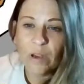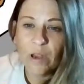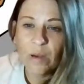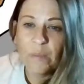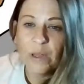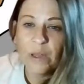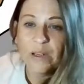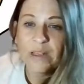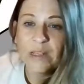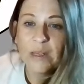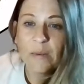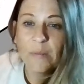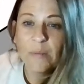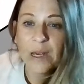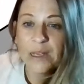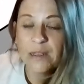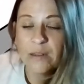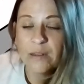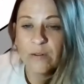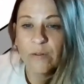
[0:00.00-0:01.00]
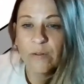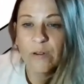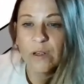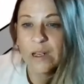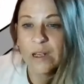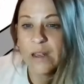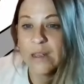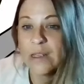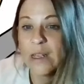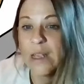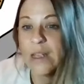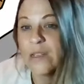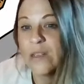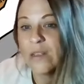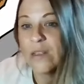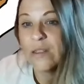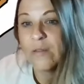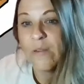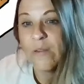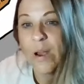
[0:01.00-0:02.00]
community-based
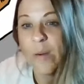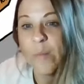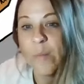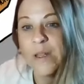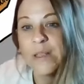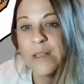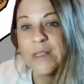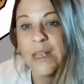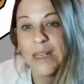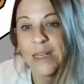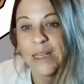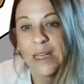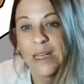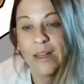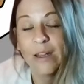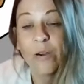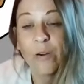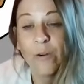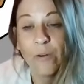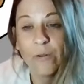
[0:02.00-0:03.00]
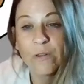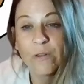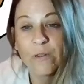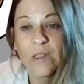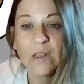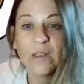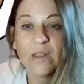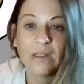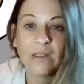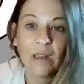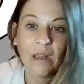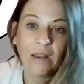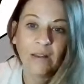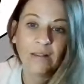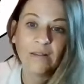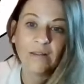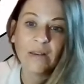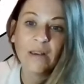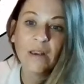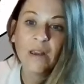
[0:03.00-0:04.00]
organisations around particular causes
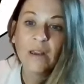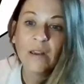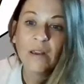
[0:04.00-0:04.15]
and